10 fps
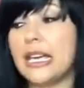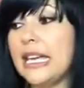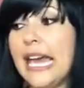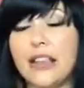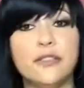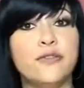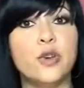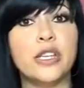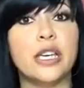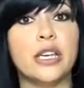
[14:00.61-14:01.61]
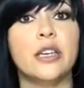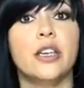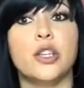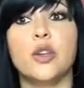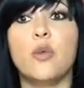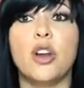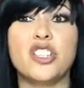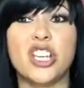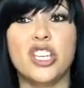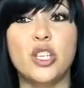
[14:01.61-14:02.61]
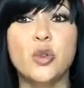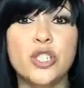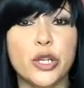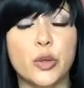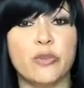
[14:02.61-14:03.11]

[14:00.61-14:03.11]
In California, you can watch a YouTube